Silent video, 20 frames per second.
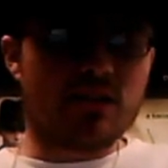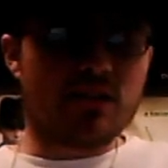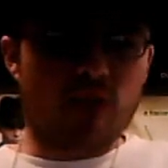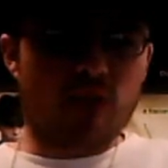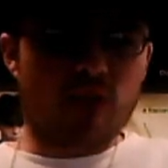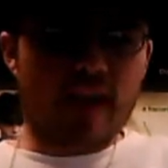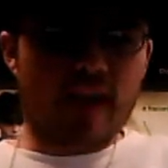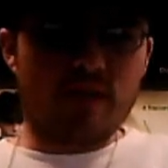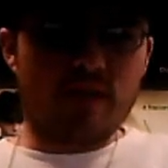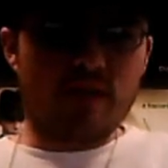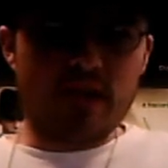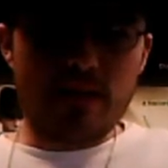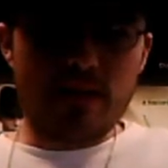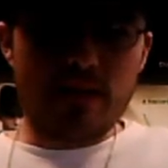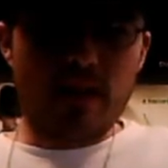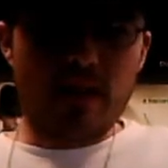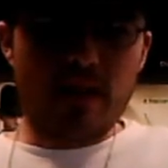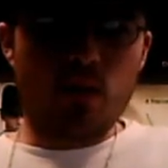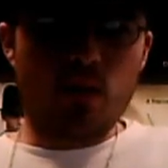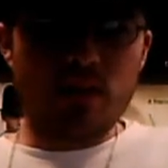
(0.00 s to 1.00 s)
Dracula, he
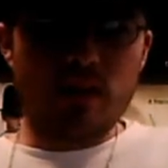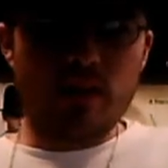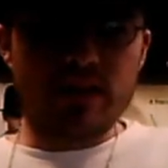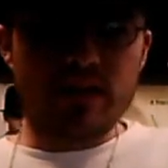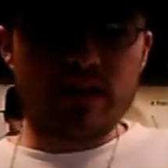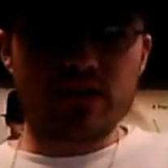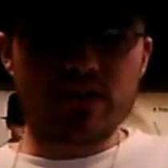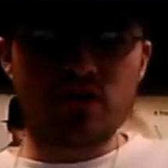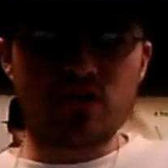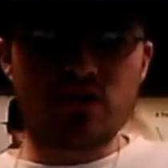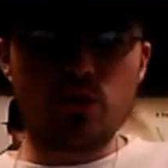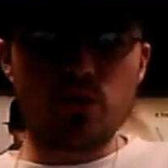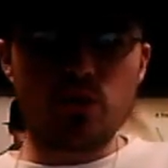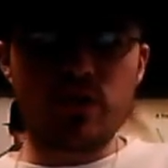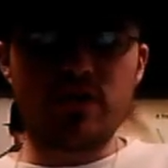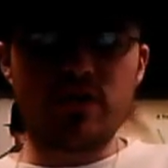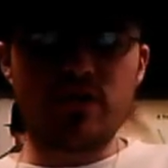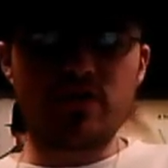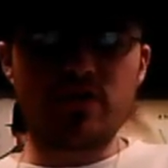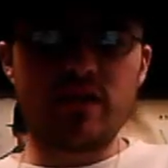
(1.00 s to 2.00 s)
made a wish to
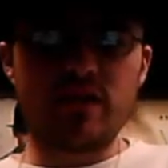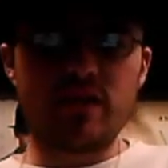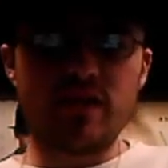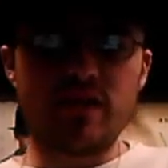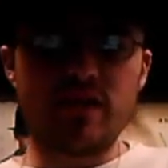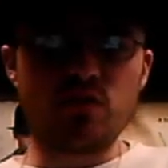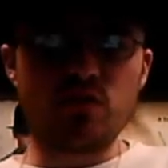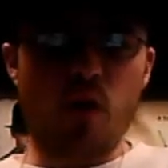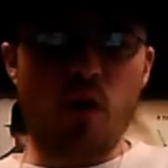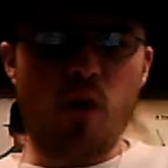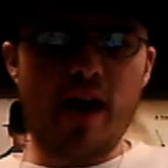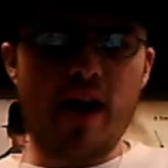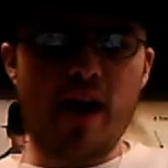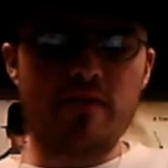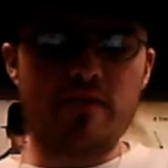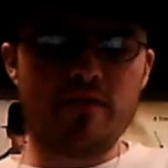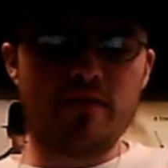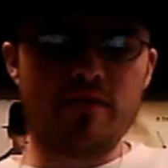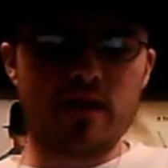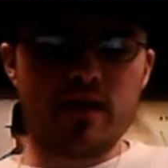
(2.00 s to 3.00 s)
his his wife
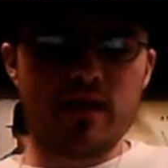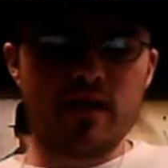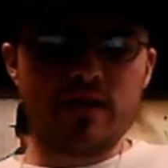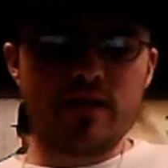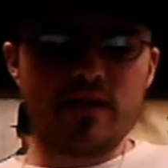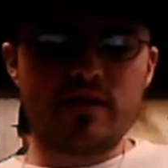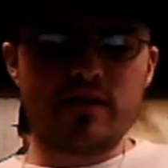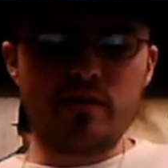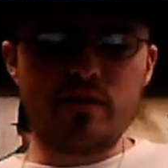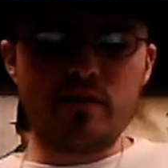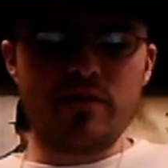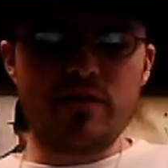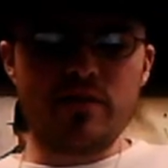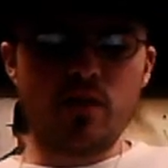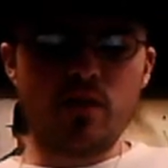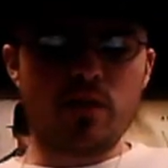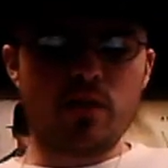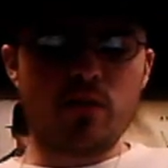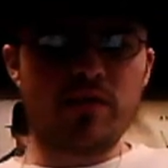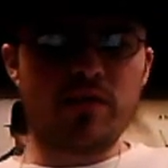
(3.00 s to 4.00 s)
to build
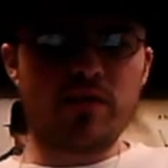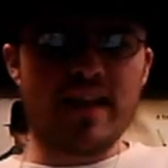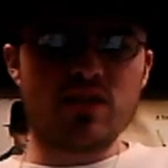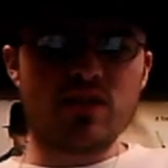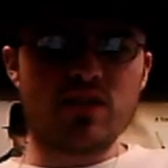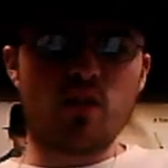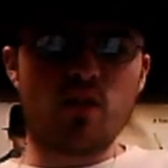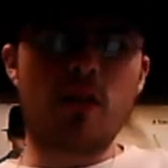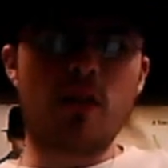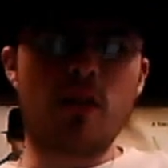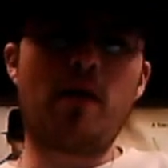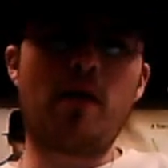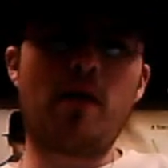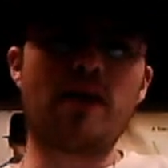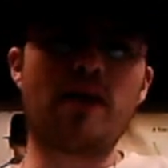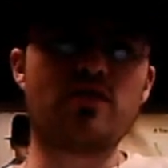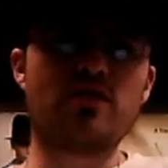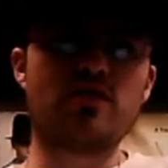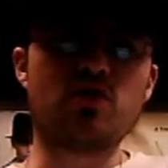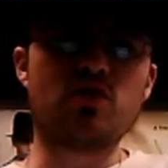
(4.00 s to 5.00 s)
a place where
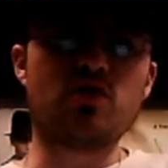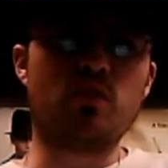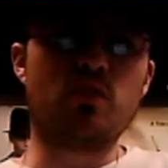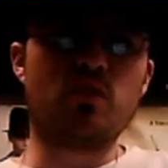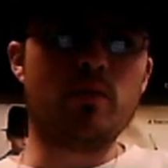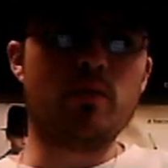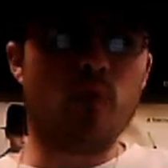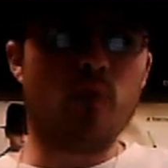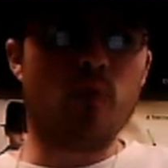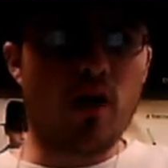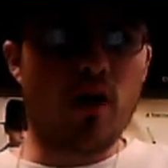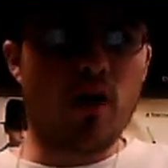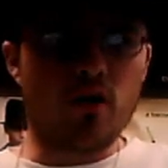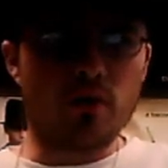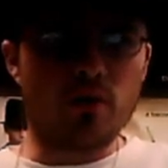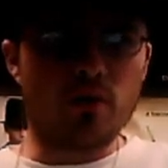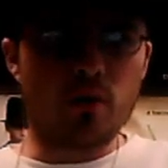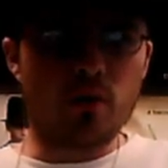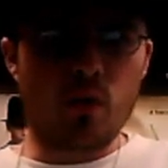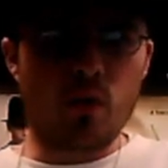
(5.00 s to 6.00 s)
monsters will be welcome
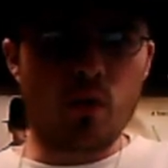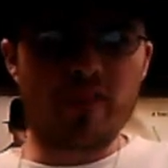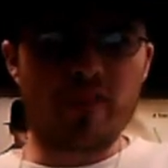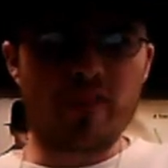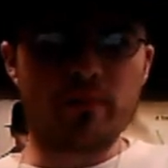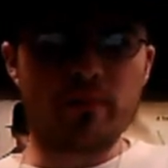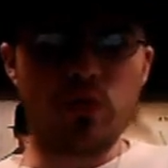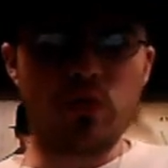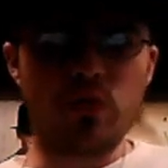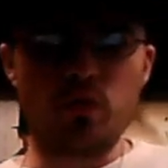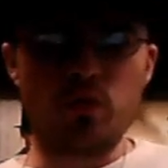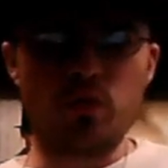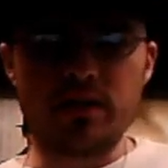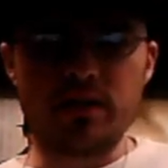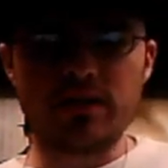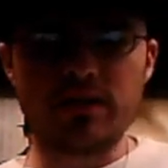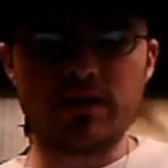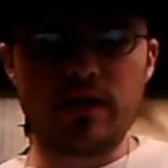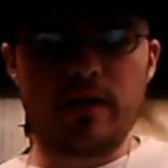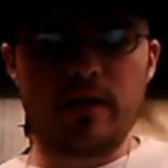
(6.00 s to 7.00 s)
away from humans,
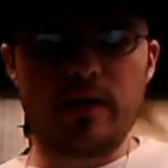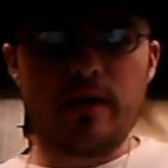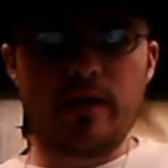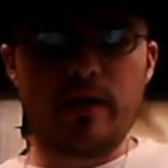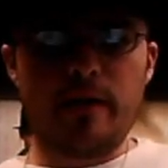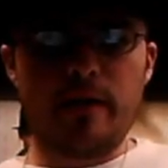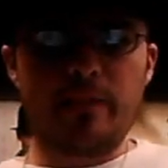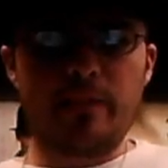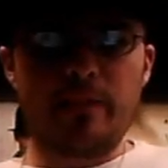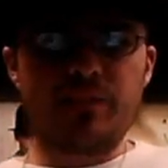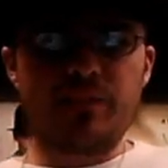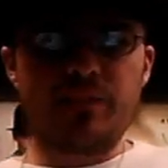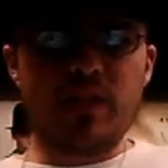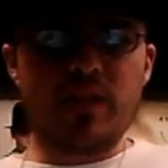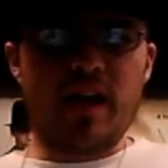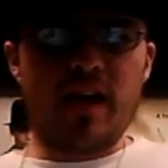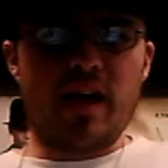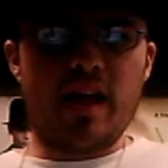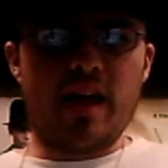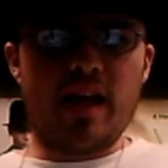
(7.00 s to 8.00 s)

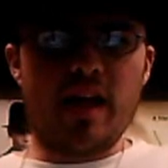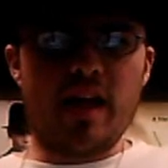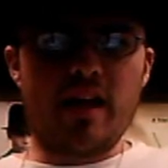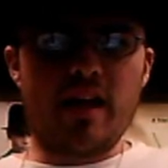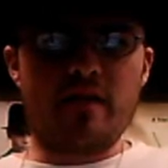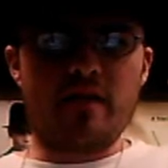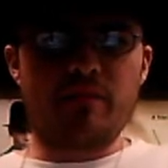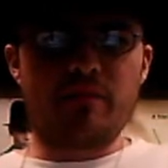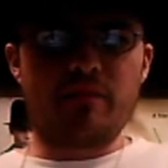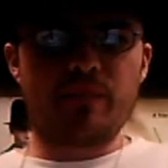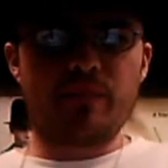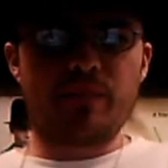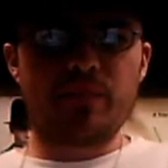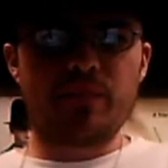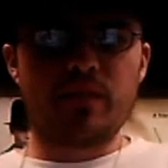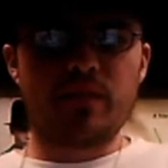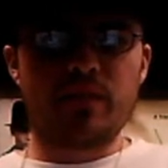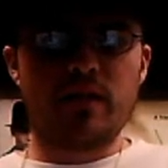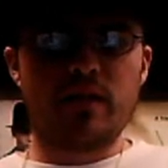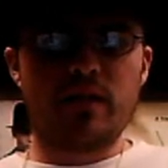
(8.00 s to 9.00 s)
and
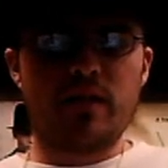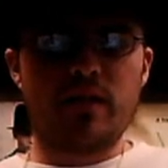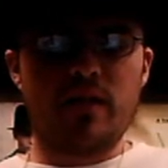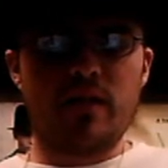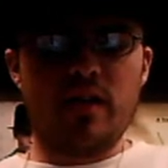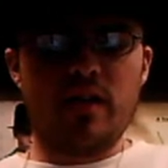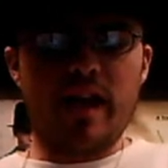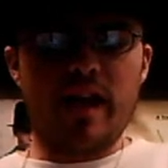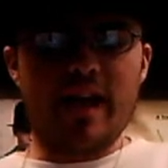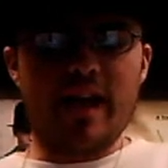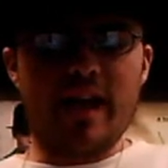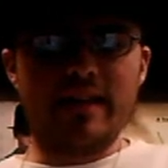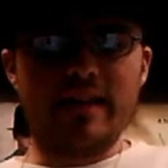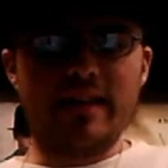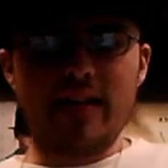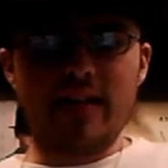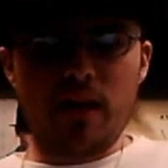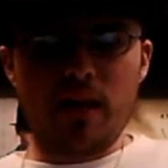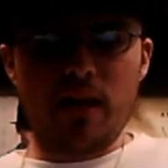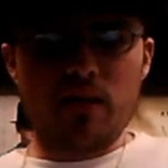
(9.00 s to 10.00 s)
Andy
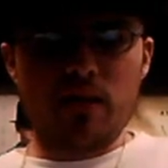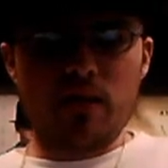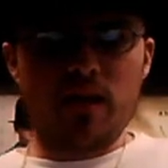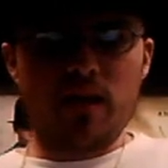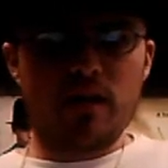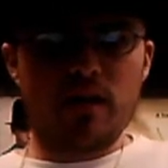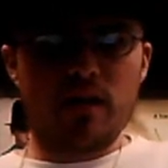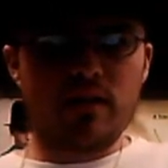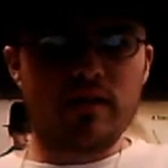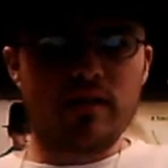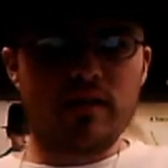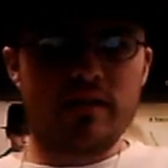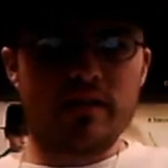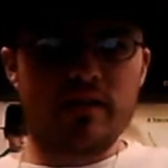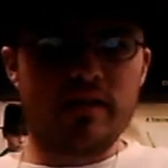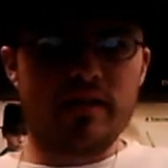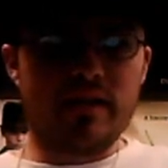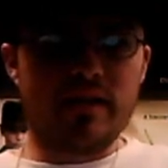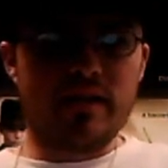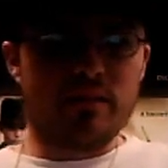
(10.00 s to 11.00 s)
Samberg
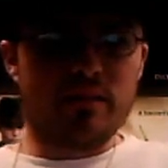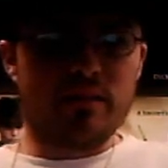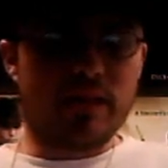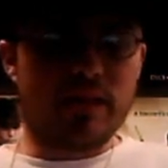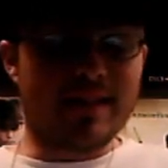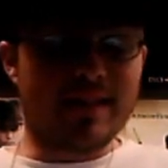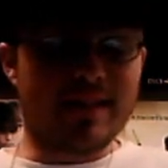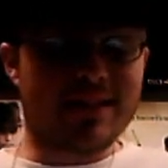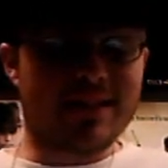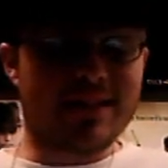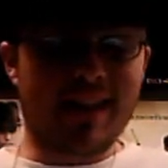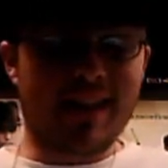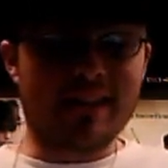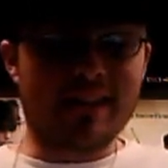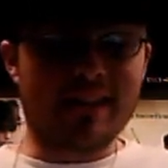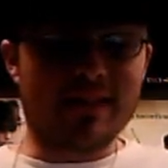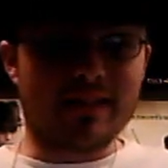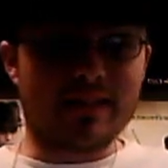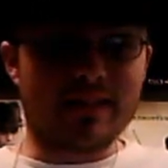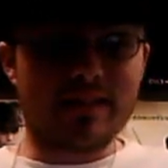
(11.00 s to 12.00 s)
plays
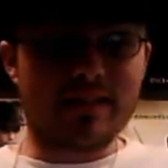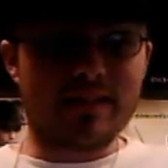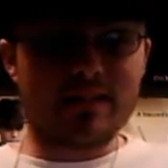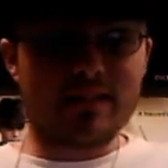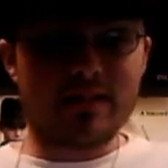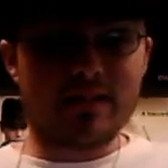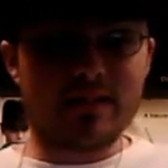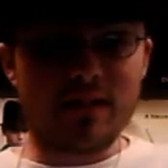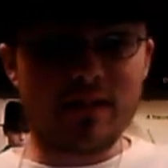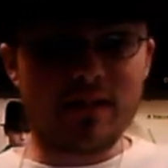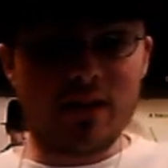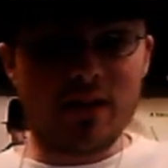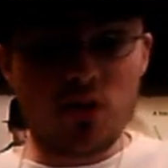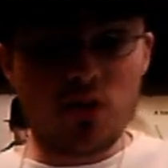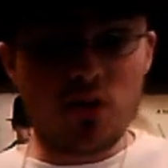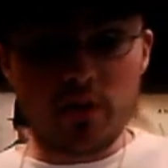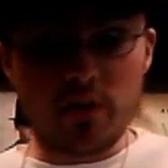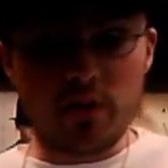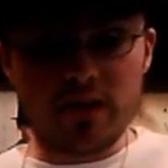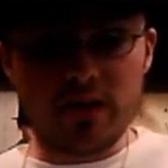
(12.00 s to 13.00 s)
Jonathan, a
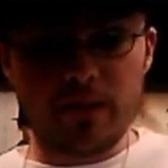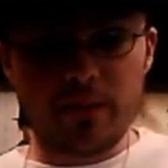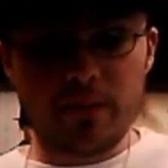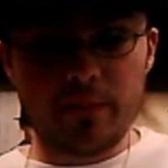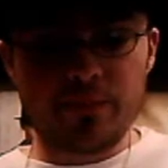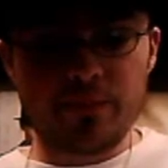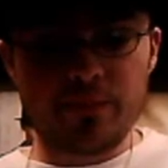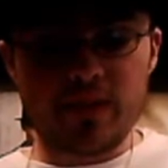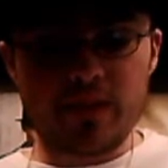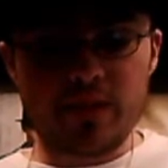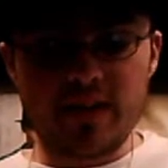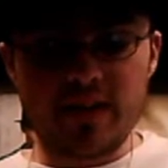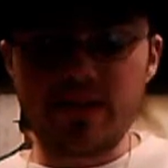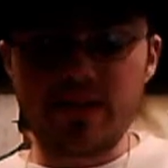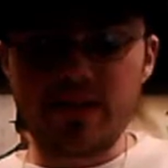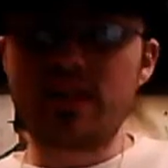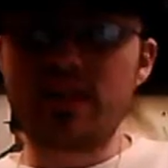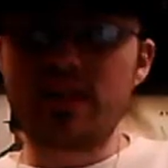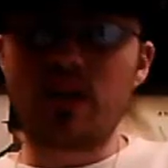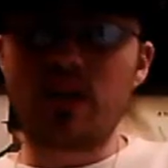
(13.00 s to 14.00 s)
human. He
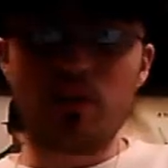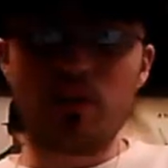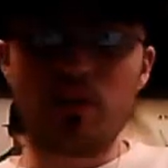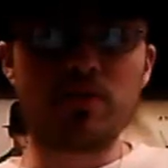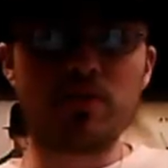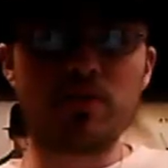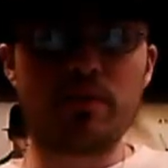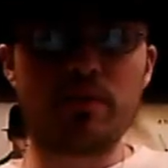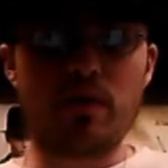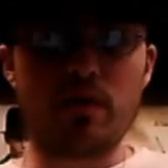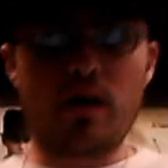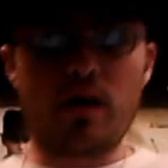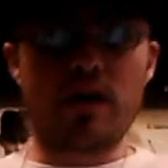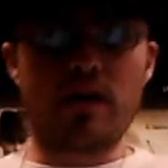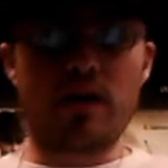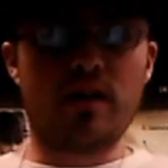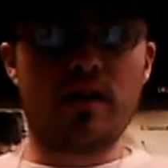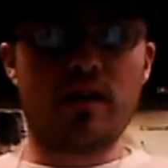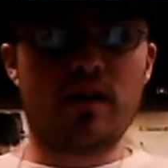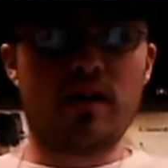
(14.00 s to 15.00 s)
stumbles upon